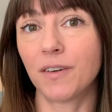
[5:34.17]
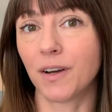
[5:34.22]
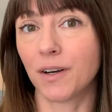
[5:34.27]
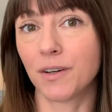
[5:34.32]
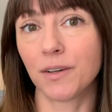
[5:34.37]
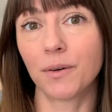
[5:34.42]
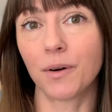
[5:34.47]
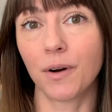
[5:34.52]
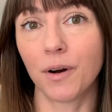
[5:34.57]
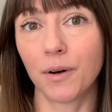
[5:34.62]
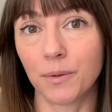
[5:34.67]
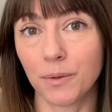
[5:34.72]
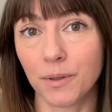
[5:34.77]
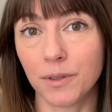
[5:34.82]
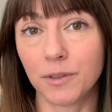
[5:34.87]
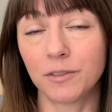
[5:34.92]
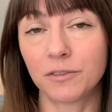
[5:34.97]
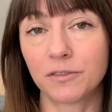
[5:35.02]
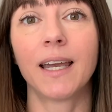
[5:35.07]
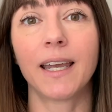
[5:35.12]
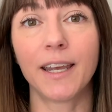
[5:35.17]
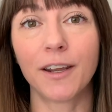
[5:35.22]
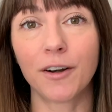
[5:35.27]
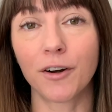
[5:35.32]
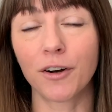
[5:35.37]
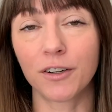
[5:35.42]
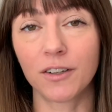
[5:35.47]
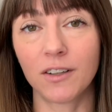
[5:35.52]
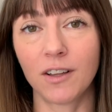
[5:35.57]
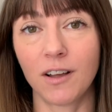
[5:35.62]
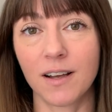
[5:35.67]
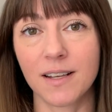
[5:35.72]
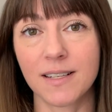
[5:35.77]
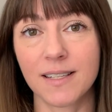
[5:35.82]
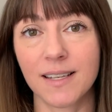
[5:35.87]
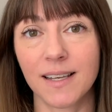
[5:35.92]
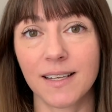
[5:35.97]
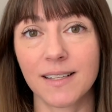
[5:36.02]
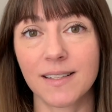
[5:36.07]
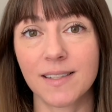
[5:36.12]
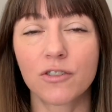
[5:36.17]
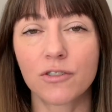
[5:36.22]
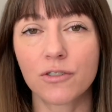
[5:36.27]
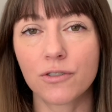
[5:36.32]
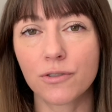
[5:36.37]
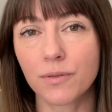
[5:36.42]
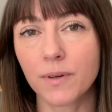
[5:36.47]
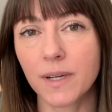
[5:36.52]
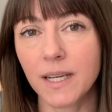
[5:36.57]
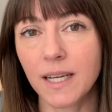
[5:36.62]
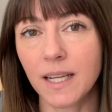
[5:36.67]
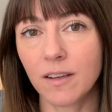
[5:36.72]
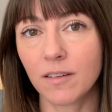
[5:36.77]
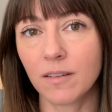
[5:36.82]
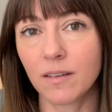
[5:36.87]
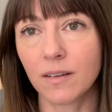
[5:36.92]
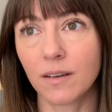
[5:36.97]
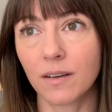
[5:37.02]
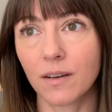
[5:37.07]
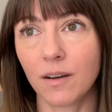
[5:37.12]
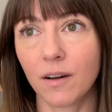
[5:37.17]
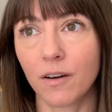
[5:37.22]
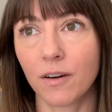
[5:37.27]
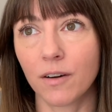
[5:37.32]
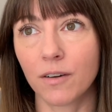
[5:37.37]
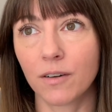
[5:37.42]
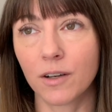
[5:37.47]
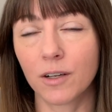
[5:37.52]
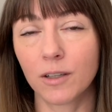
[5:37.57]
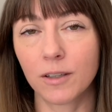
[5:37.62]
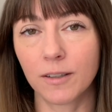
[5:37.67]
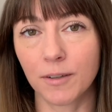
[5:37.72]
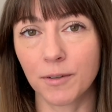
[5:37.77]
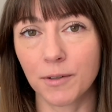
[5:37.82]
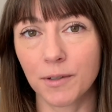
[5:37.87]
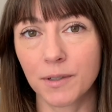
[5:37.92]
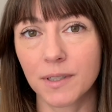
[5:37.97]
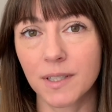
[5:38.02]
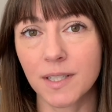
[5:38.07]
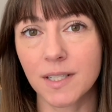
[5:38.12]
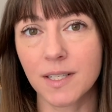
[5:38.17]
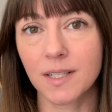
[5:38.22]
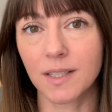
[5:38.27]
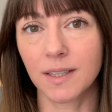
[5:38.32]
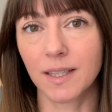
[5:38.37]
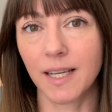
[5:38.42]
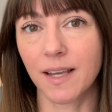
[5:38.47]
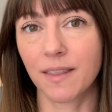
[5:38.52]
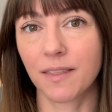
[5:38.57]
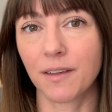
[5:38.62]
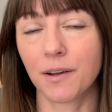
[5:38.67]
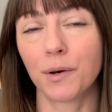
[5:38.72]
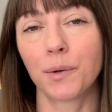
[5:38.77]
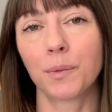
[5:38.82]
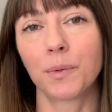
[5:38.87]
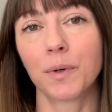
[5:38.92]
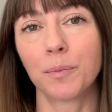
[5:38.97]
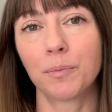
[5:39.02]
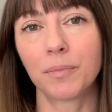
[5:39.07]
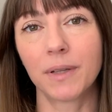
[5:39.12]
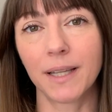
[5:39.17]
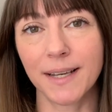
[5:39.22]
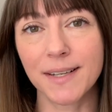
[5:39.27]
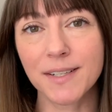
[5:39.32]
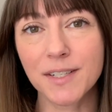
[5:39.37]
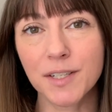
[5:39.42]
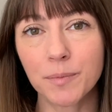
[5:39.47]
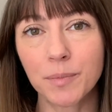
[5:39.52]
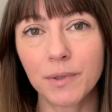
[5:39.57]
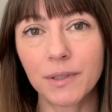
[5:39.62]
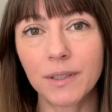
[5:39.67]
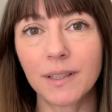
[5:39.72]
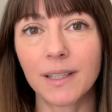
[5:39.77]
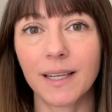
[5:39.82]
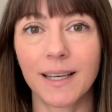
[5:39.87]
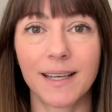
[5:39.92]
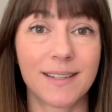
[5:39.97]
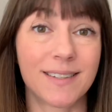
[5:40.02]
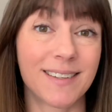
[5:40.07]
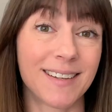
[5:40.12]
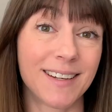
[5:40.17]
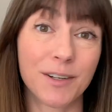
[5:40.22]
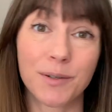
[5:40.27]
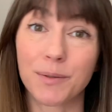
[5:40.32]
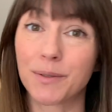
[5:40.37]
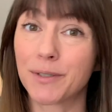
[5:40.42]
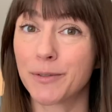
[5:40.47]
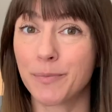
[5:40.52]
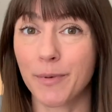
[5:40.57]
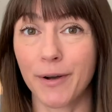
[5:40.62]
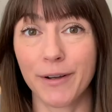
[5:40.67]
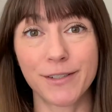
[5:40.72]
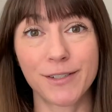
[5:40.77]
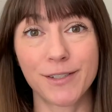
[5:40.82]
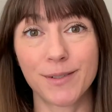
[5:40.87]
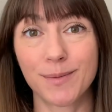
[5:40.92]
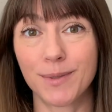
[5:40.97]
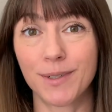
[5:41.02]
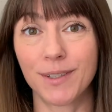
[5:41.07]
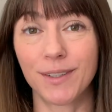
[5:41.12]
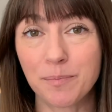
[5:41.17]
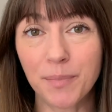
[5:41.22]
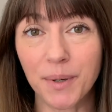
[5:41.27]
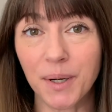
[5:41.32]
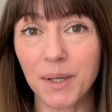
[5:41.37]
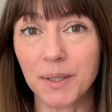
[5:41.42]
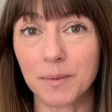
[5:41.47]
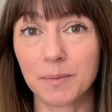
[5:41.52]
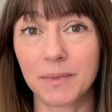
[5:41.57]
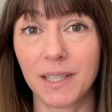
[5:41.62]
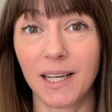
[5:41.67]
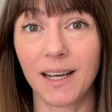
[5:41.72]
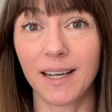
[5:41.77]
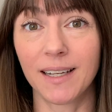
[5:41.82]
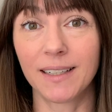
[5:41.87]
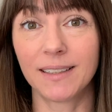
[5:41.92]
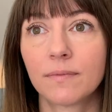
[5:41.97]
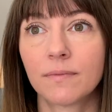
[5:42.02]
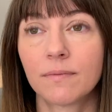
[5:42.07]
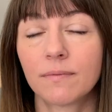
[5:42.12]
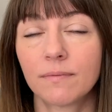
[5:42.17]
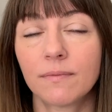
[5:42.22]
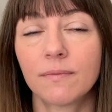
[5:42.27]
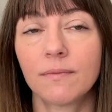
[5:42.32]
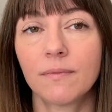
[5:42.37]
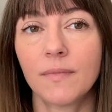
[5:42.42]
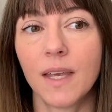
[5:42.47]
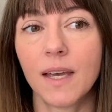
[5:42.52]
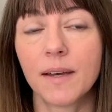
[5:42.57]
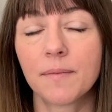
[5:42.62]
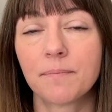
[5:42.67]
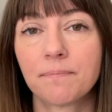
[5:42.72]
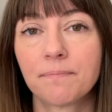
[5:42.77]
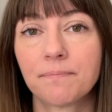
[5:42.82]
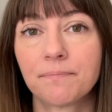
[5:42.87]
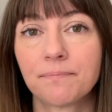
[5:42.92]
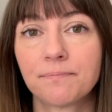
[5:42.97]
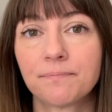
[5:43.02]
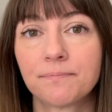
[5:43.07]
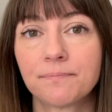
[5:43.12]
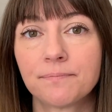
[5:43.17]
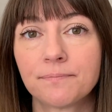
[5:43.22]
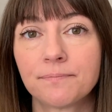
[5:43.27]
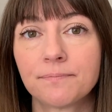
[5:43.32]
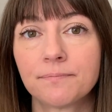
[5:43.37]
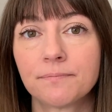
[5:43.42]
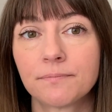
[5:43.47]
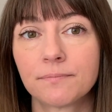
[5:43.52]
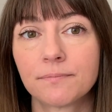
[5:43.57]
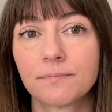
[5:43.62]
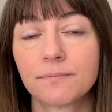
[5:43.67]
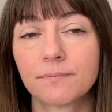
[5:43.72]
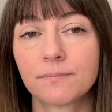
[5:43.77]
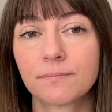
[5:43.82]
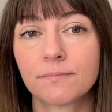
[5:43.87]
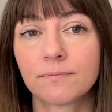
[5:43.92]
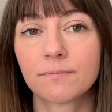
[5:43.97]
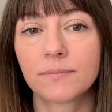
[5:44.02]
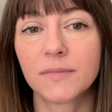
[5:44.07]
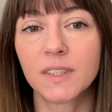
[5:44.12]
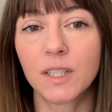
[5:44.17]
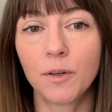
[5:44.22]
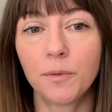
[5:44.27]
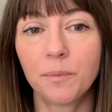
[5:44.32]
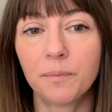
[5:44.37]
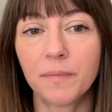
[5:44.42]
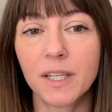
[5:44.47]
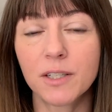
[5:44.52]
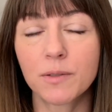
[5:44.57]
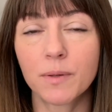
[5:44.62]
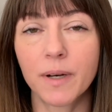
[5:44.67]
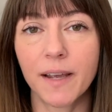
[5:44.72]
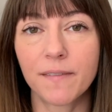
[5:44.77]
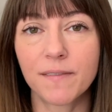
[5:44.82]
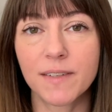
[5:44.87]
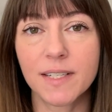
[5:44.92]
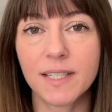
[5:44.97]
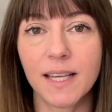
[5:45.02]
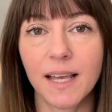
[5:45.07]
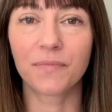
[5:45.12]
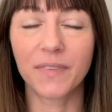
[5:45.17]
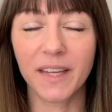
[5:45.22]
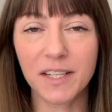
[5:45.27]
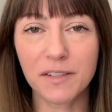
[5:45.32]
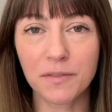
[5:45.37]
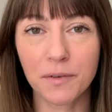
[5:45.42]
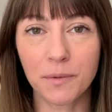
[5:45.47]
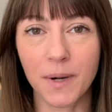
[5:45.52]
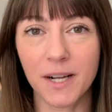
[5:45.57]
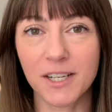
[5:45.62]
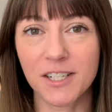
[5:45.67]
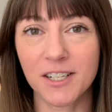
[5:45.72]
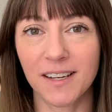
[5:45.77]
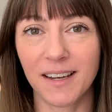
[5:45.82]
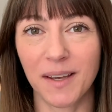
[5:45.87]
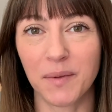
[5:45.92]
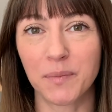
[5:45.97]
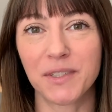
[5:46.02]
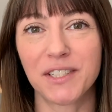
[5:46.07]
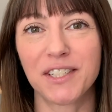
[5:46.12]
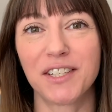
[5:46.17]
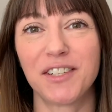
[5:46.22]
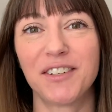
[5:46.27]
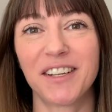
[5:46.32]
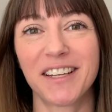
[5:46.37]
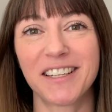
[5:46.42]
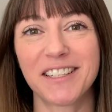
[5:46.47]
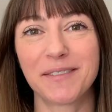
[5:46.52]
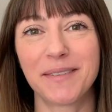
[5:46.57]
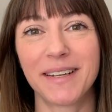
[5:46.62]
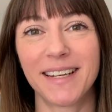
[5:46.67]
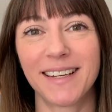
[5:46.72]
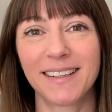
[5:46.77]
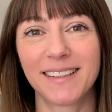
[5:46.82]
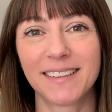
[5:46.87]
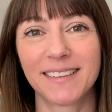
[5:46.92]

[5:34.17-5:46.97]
under our roof, in our closets. Treating our clothes like they're replaceable is irresponsible. Bottom line. Yeah. So that's what I have to say. Thanks for watching, and we'll see you next week.